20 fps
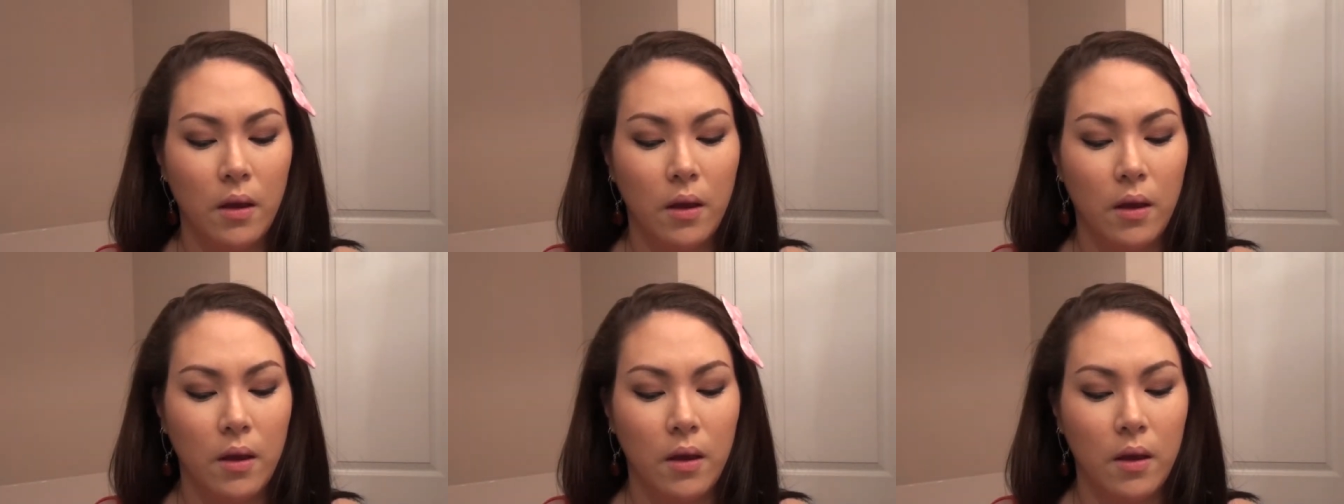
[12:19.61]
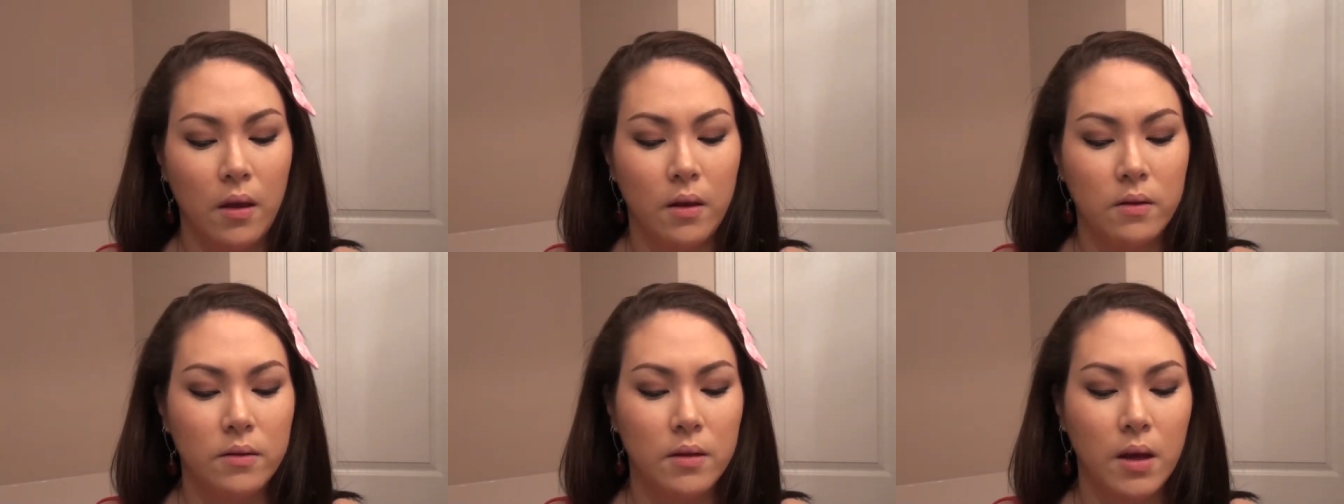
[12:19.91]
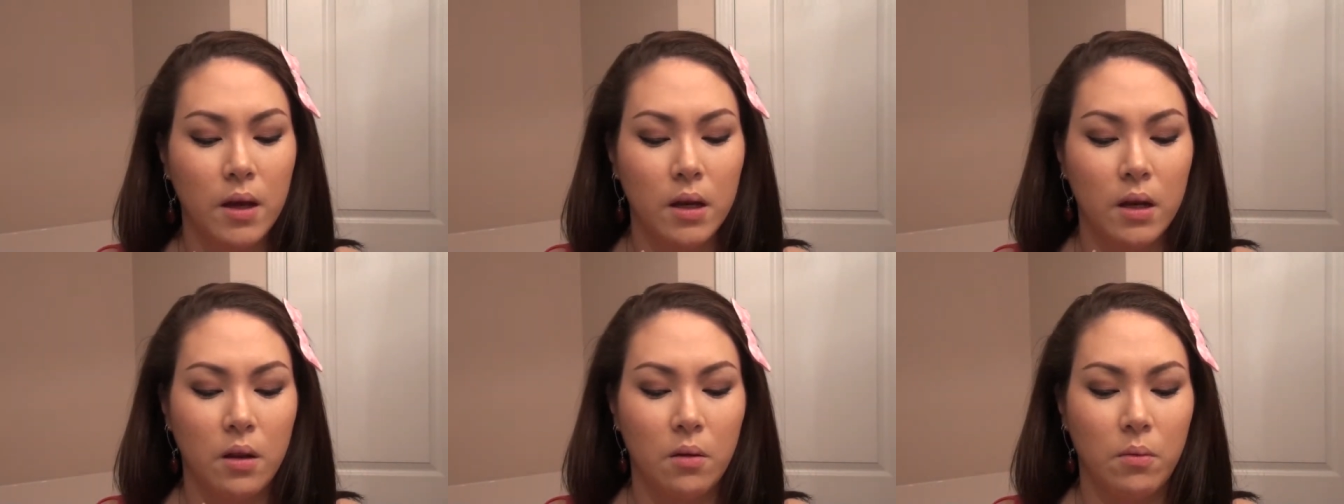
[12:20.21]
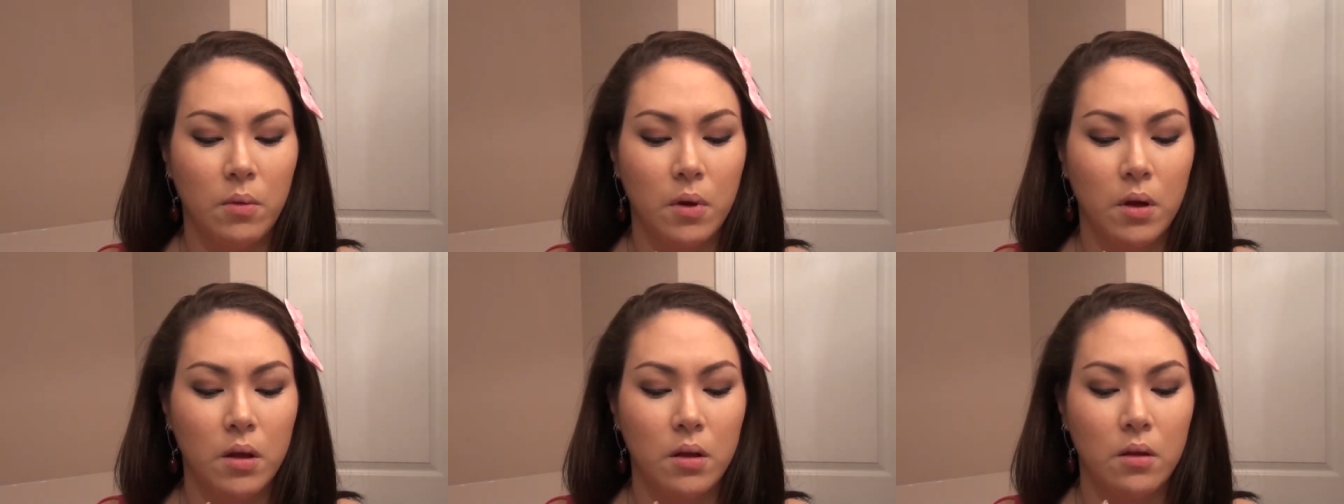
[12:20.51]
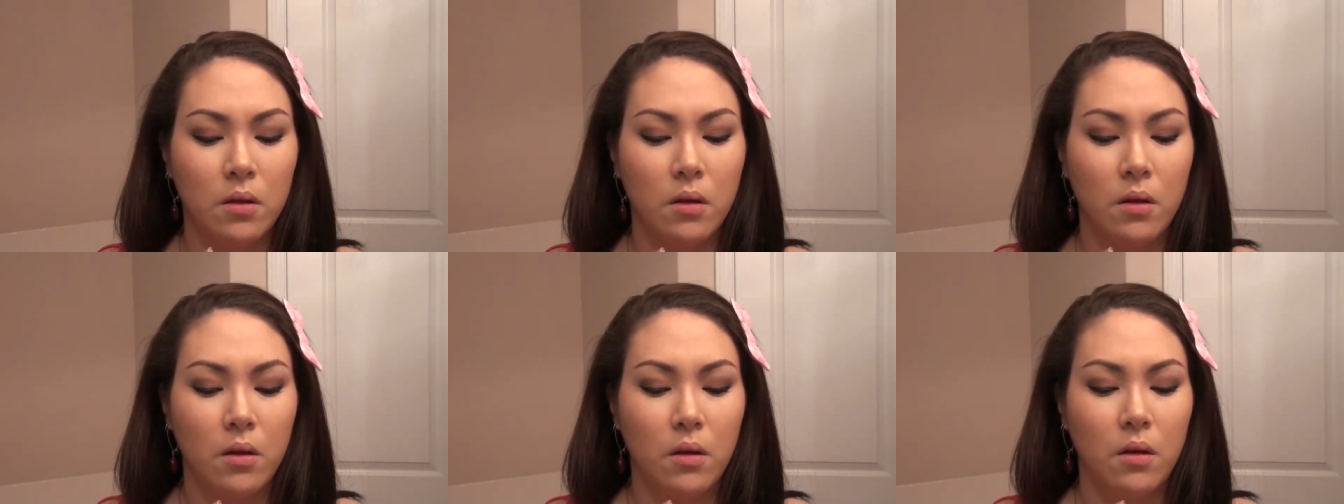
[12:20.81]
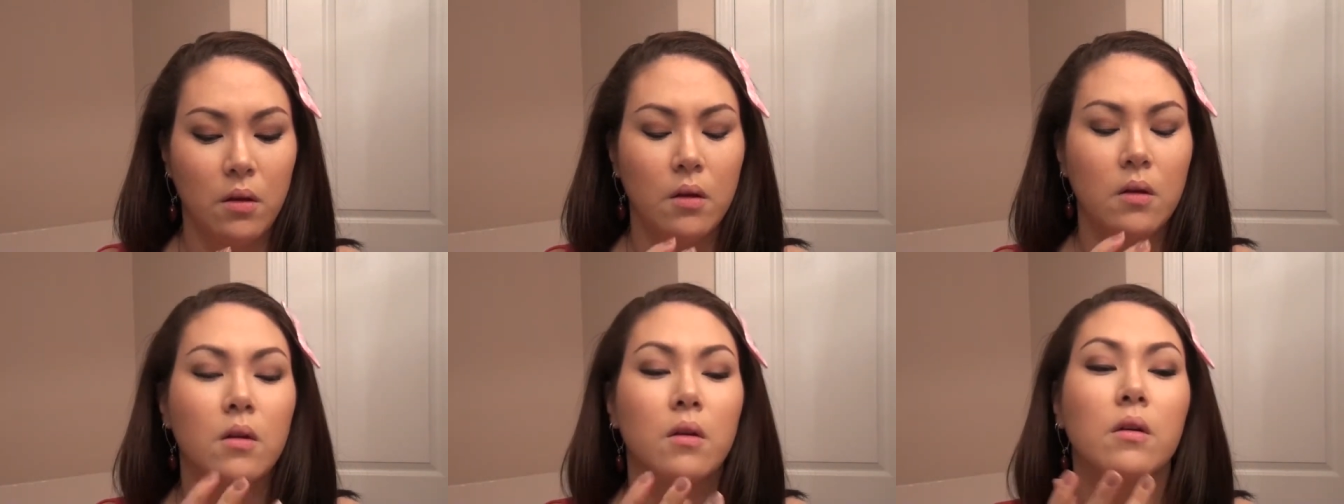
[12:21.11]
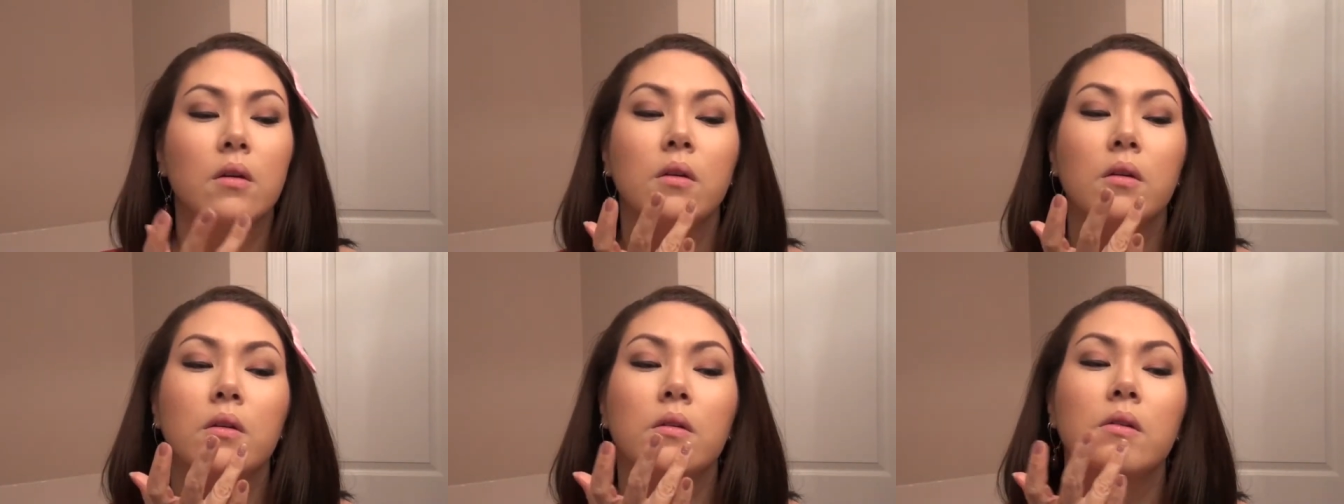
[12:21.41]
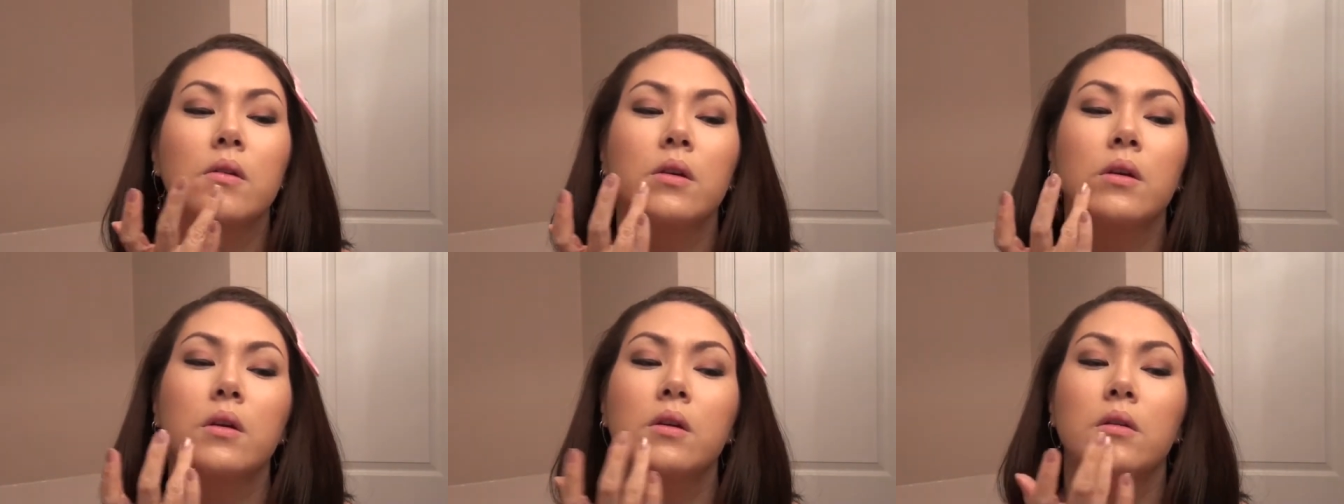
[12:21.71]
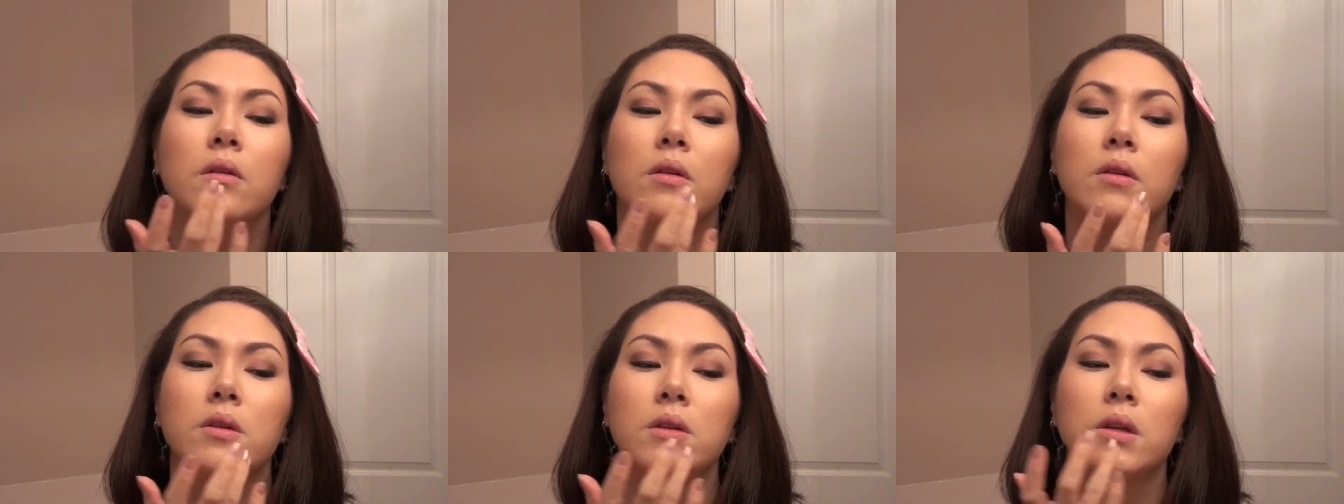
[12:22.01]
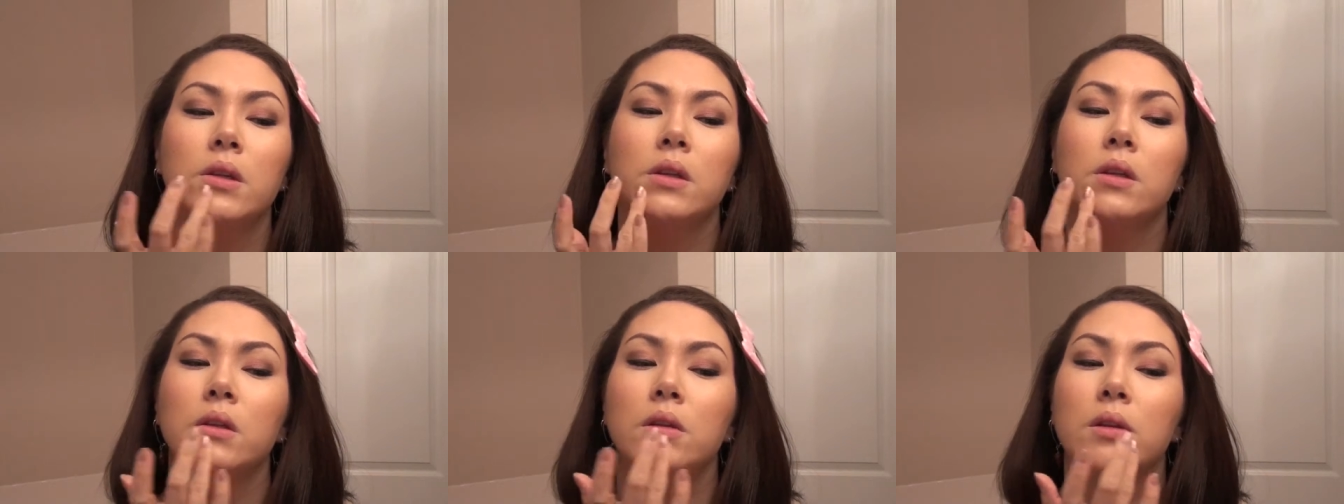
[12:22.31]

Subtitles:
And a tiny bit on your chin.